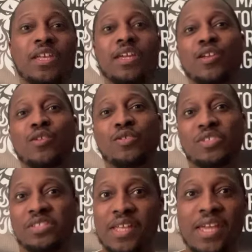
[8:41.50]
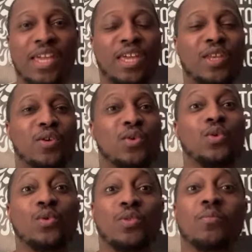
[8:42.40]
They understand
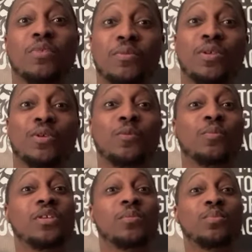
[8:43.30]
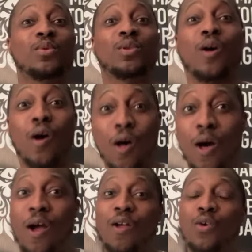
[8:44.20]
who the biblical people
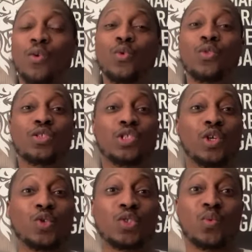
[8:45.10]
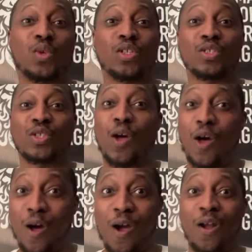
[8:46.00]
are, who the chosen ones
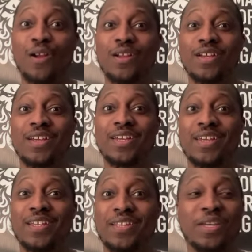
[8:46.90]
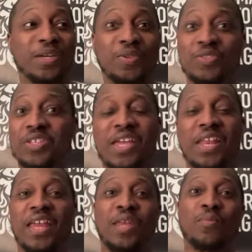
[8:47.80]
are. They understand
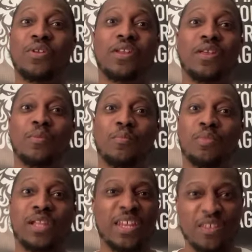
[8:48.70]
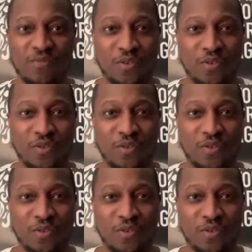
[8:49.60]
that and they put it in plenty